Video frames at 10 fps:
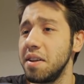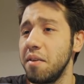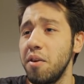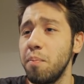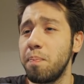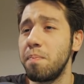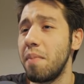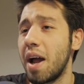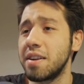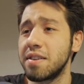if you
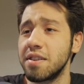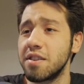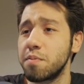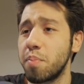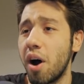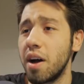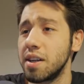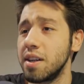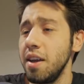manage to spawn